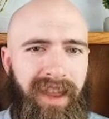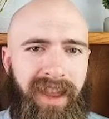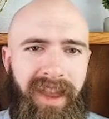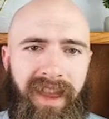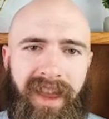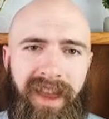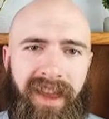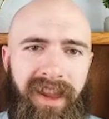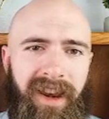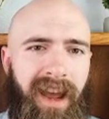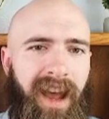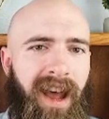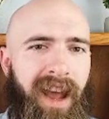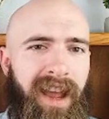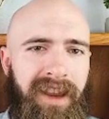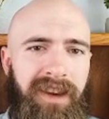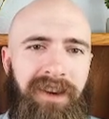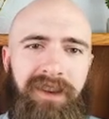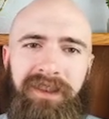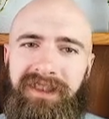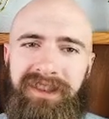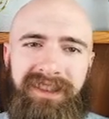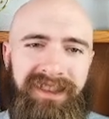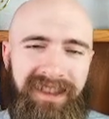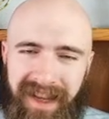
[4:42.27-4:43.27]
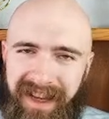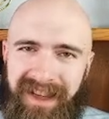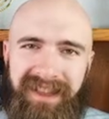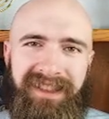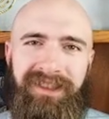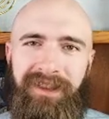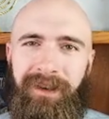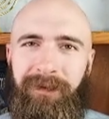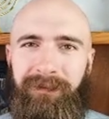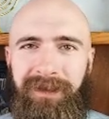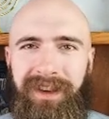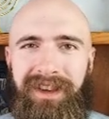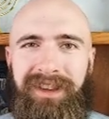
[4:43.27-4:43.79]
and I could say
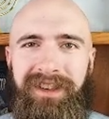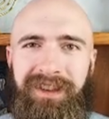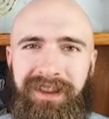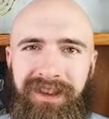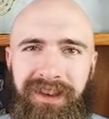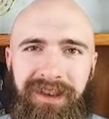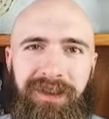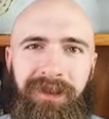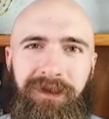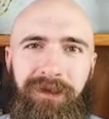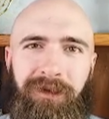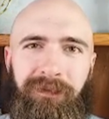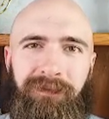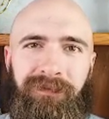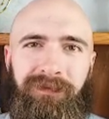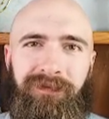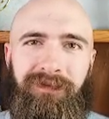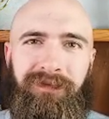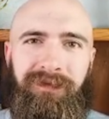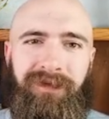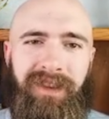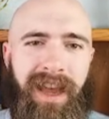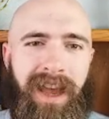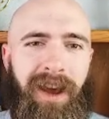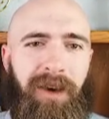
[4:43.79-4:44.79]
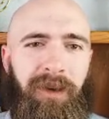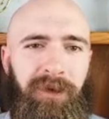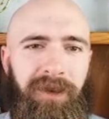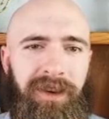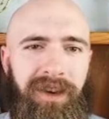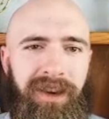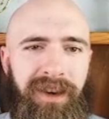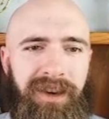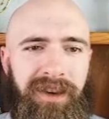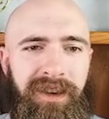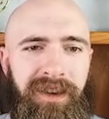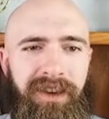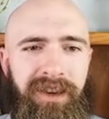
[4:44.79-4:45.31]
something to you that
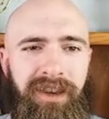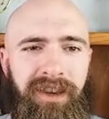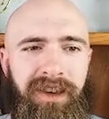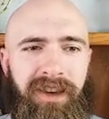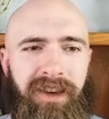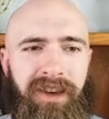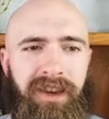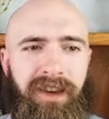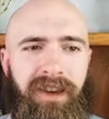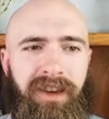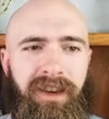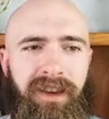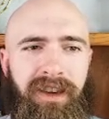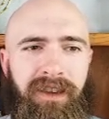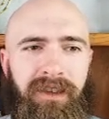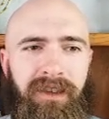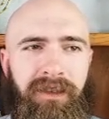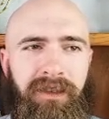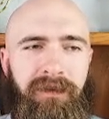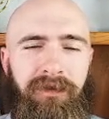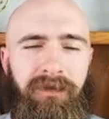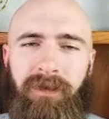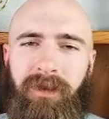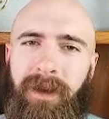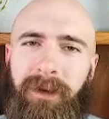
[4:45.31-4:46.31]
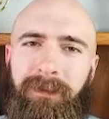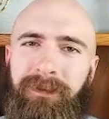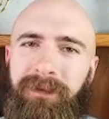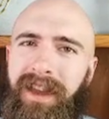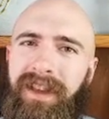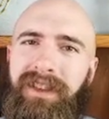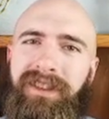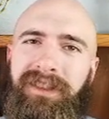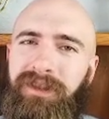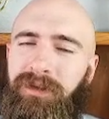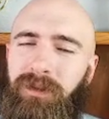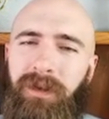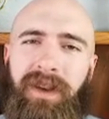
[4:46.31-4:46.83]
would flip
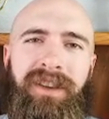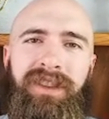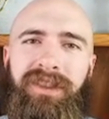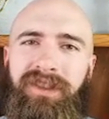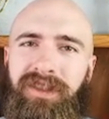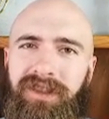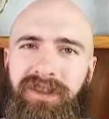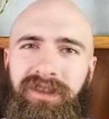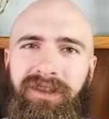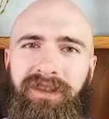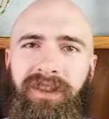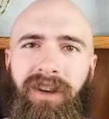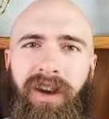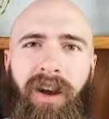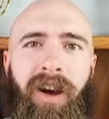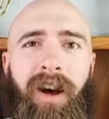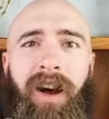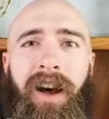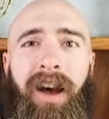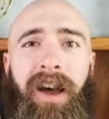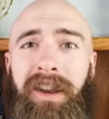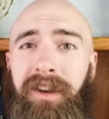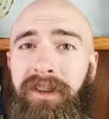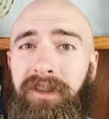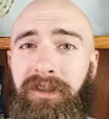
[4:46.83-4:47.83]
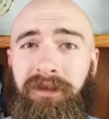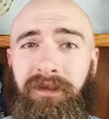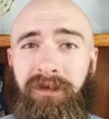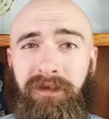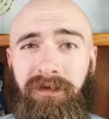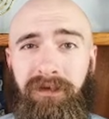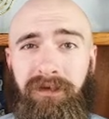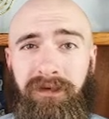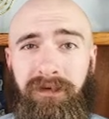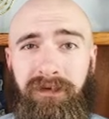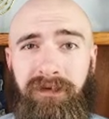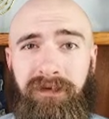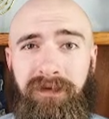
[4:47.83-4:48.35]
that switch on
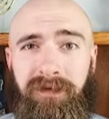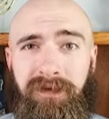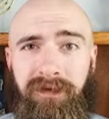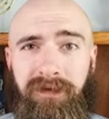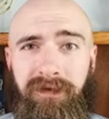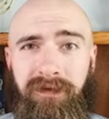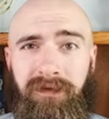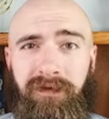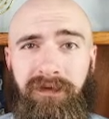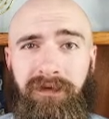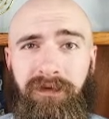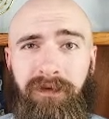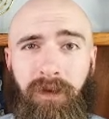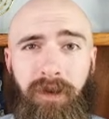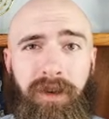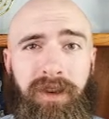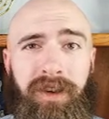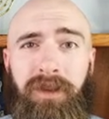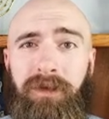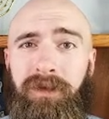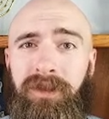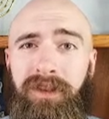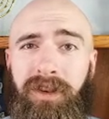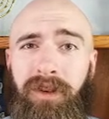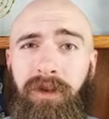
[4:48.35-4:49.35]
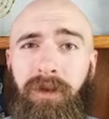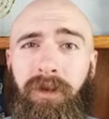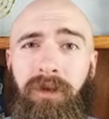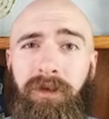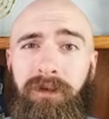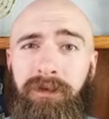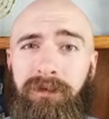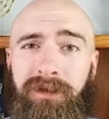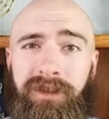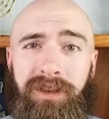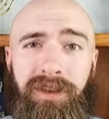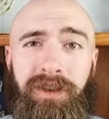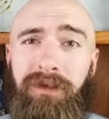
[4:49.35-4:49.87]
for you to
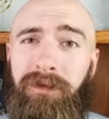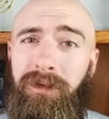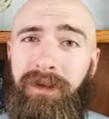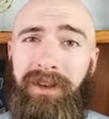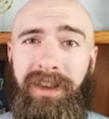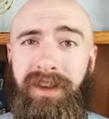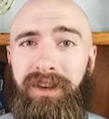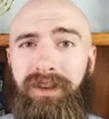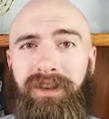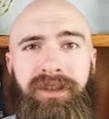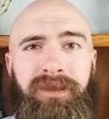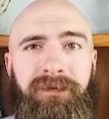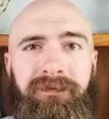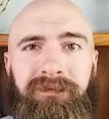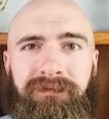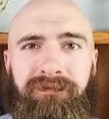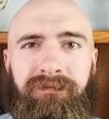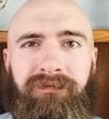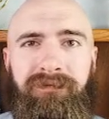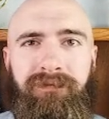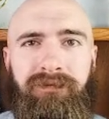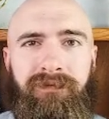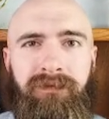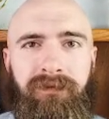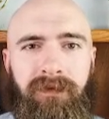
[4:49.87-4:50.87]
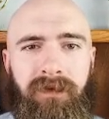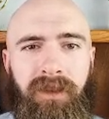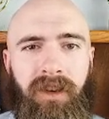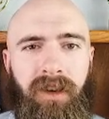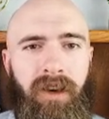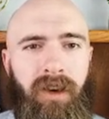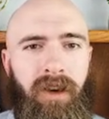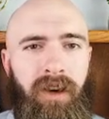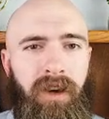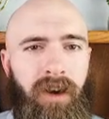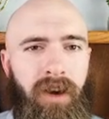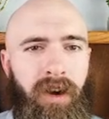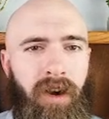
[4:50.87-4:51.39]
go to religion,
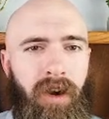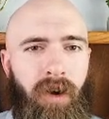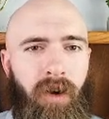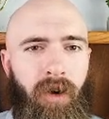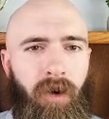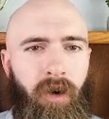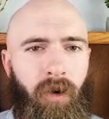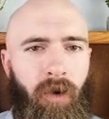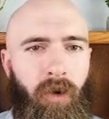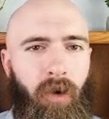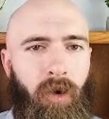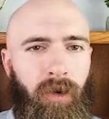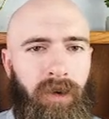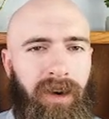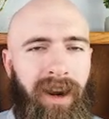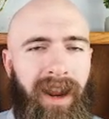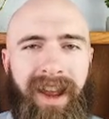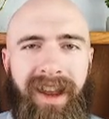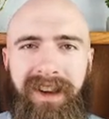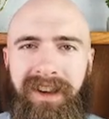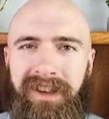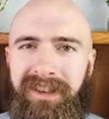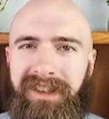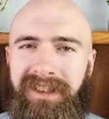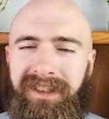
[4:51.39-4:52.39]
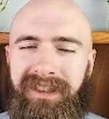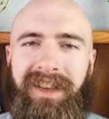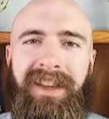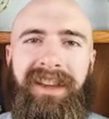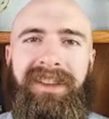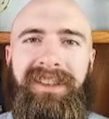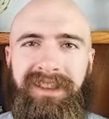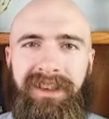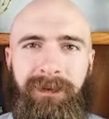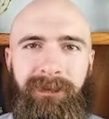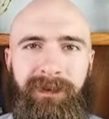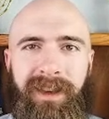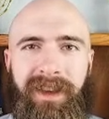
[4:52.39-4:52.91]
or I could say
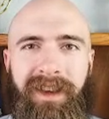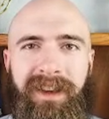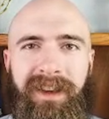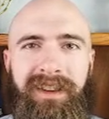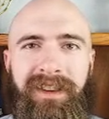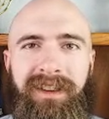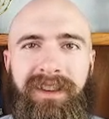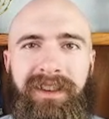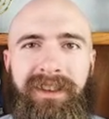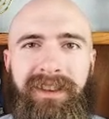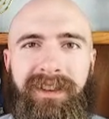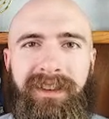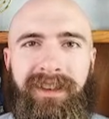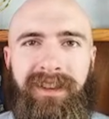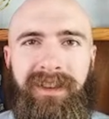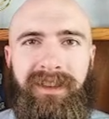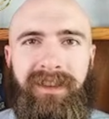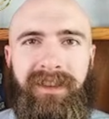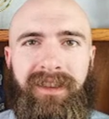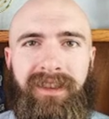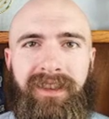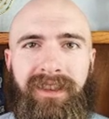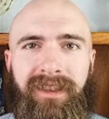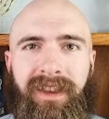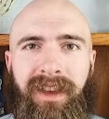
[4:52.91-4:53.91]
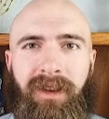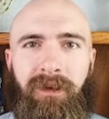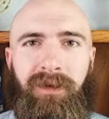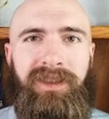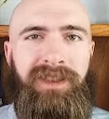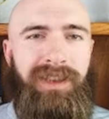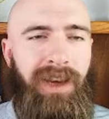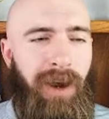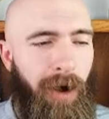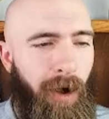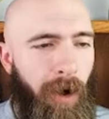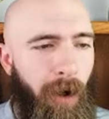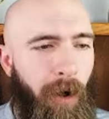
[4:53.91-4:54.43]
something that would
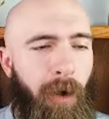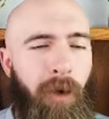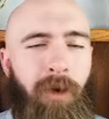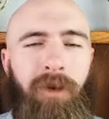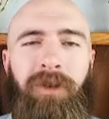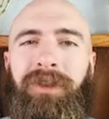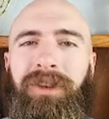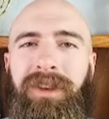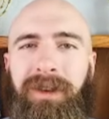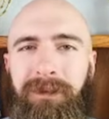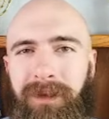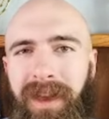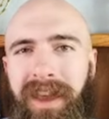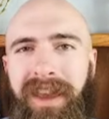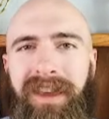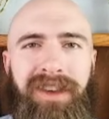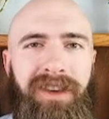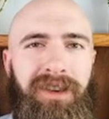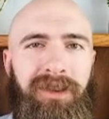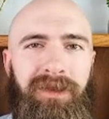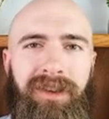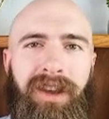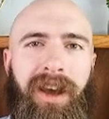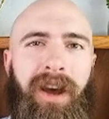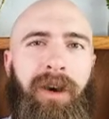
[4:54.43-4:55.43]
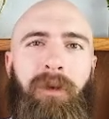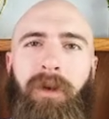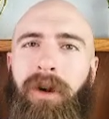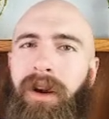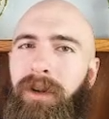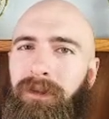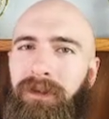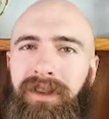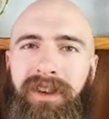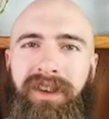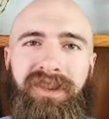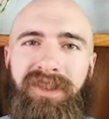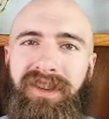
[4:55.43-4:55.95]
totally make you not
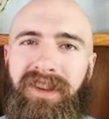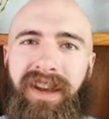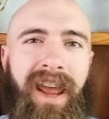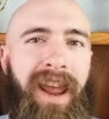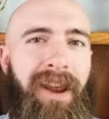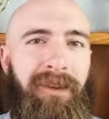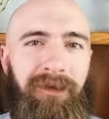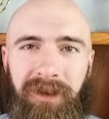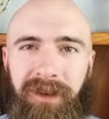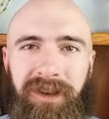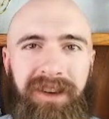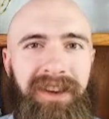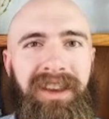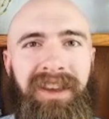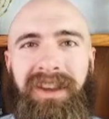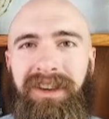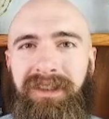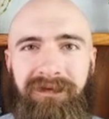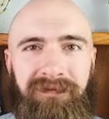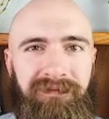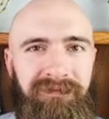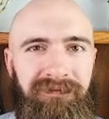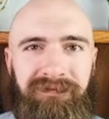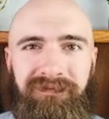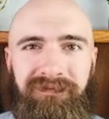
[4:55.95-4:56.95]
want religion ever again.